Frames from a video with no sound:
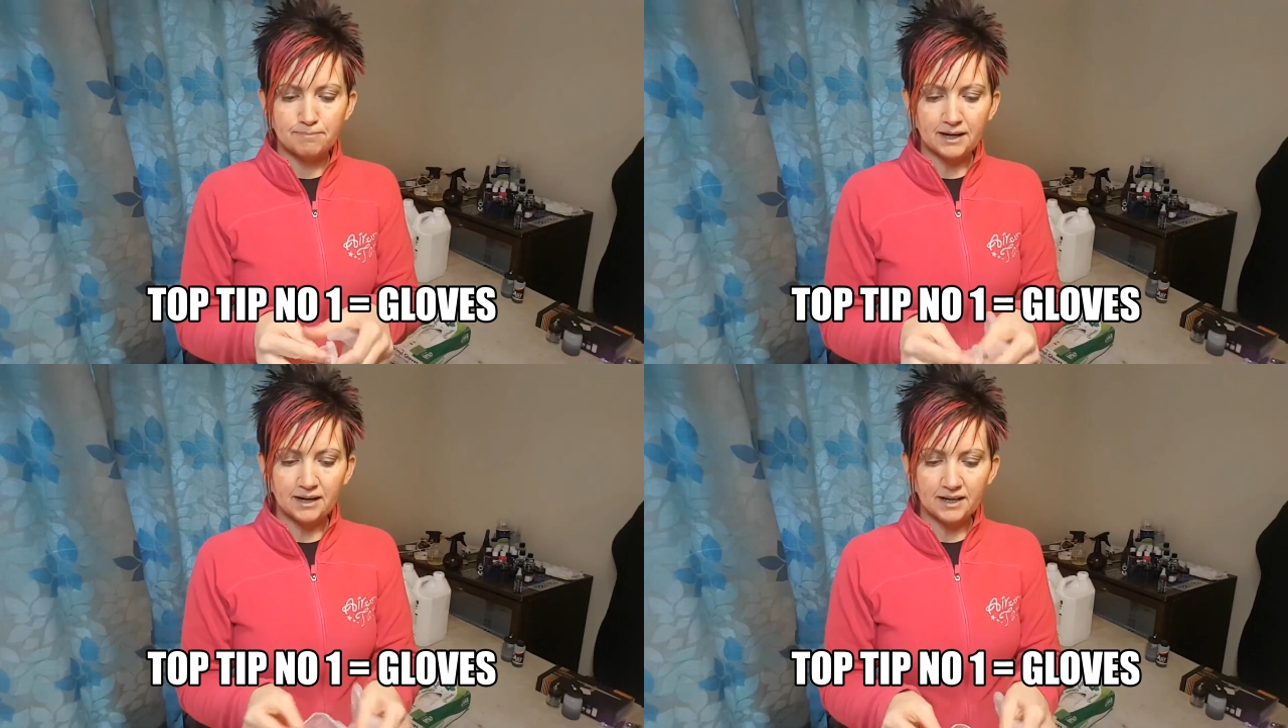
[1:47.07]

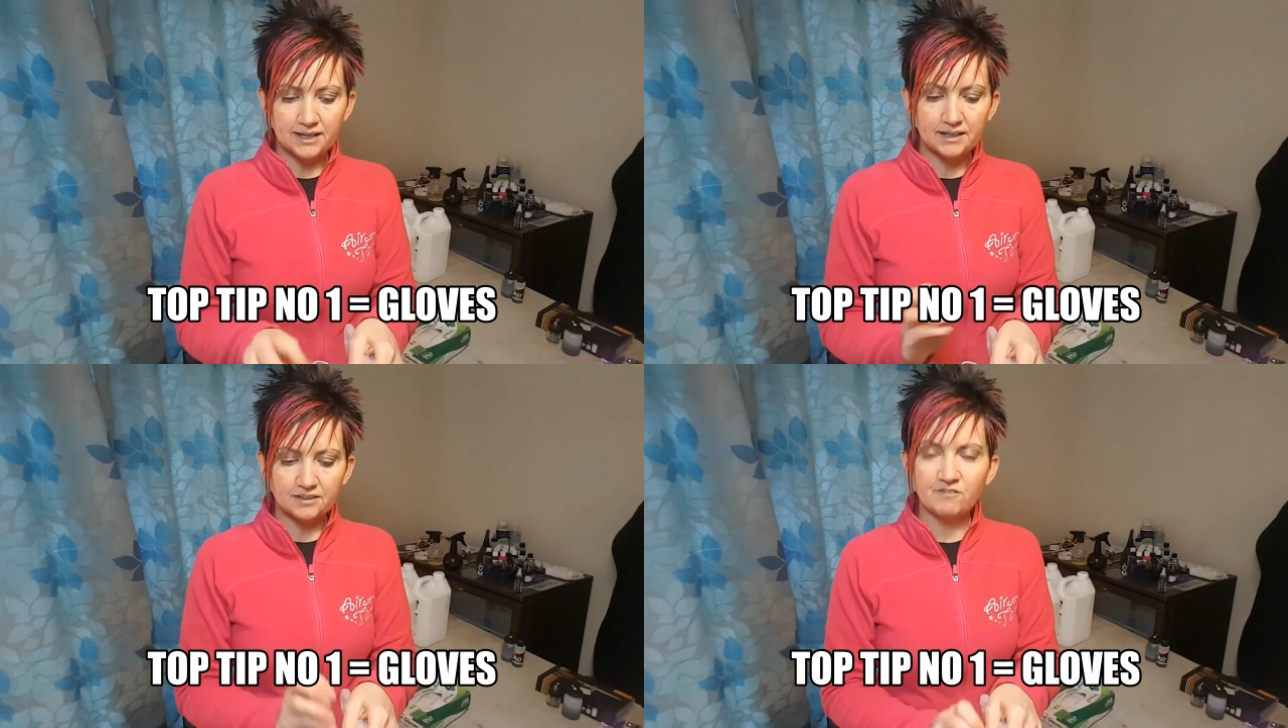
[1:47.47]
but
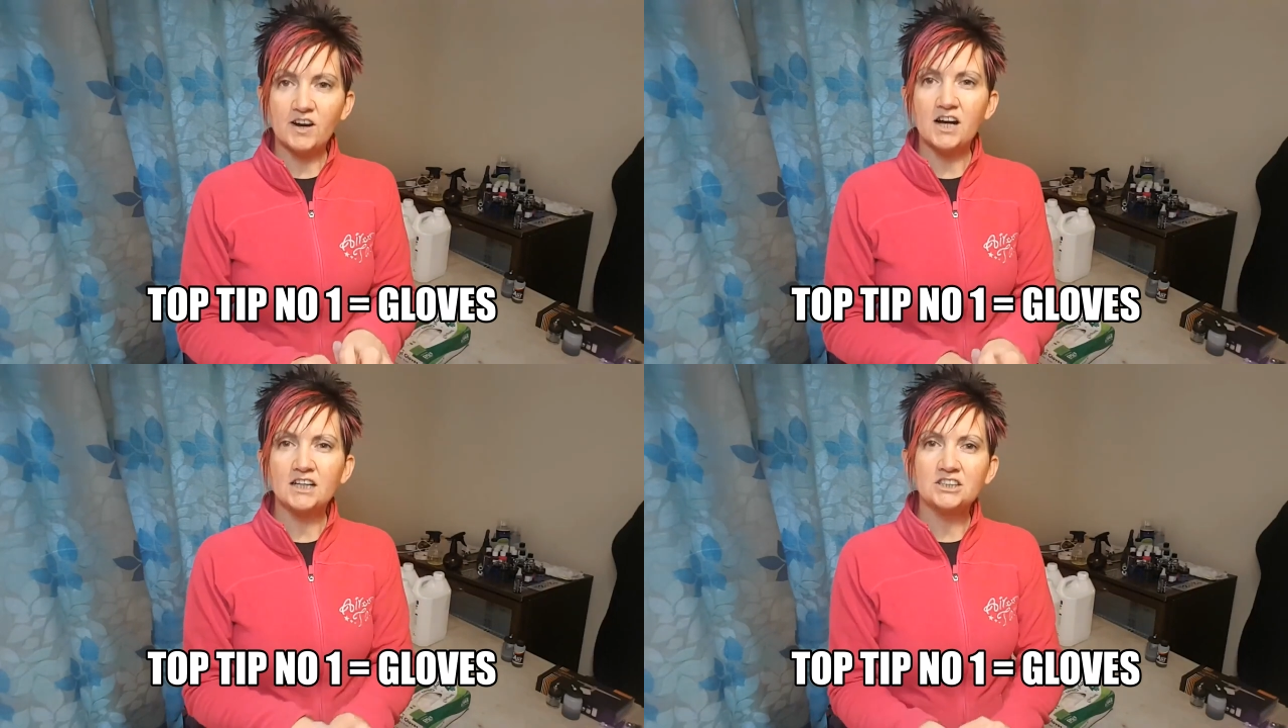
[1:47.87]
I
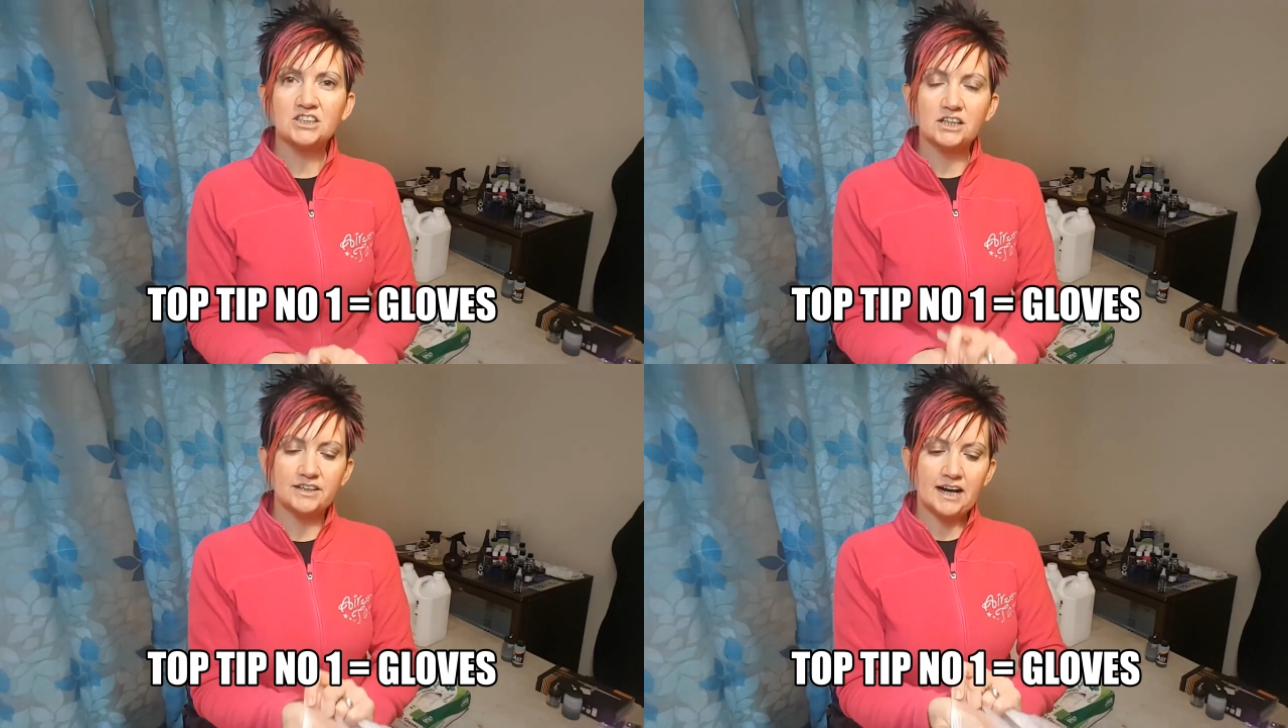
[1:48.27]
advise
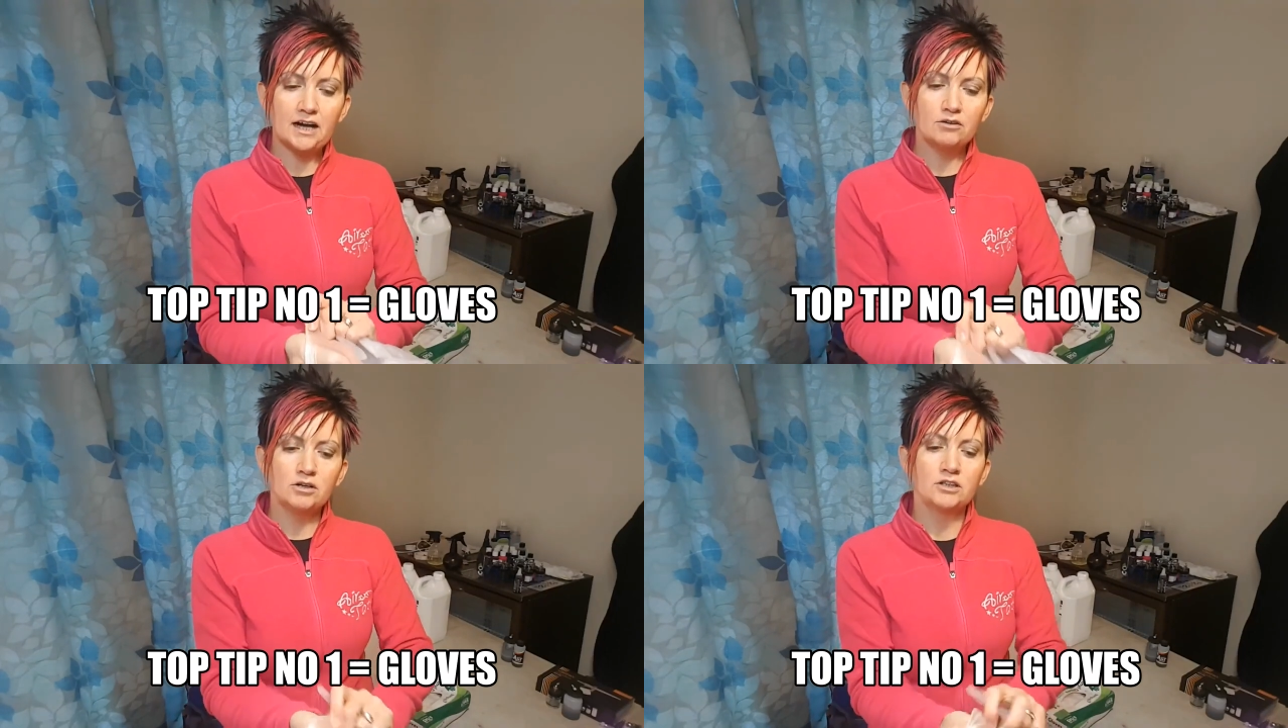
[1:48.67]
that
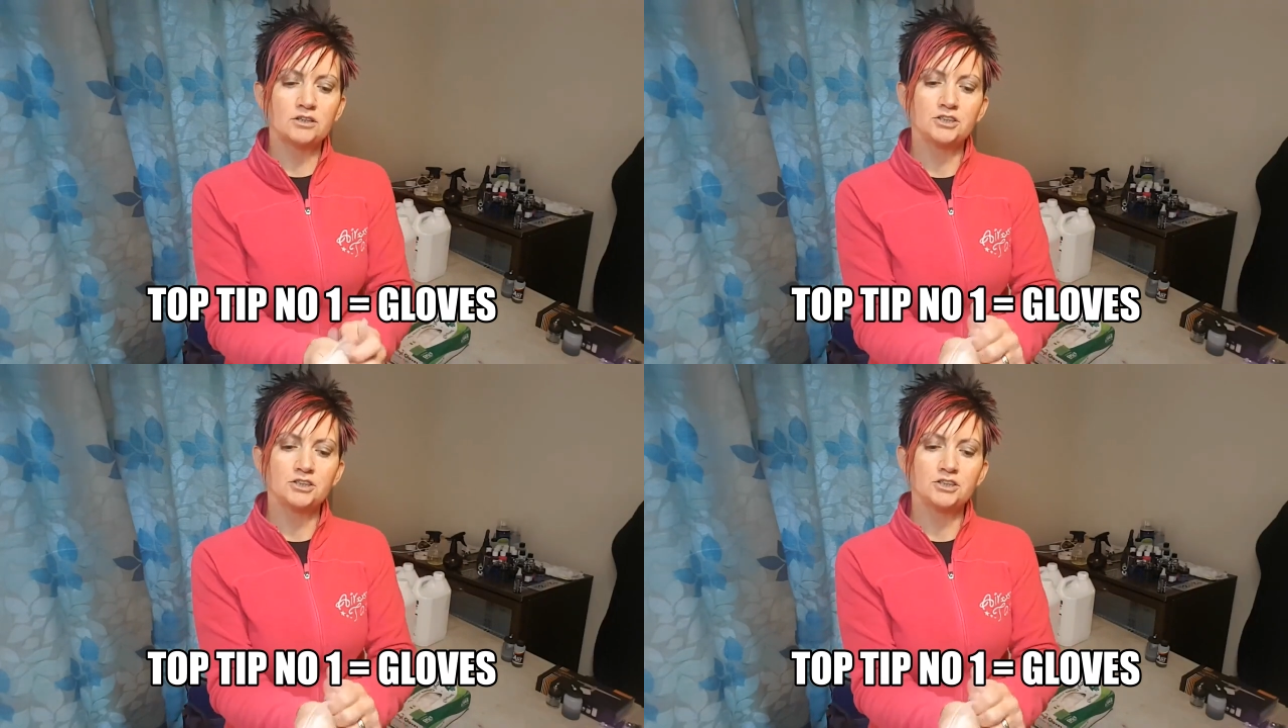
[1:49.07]
now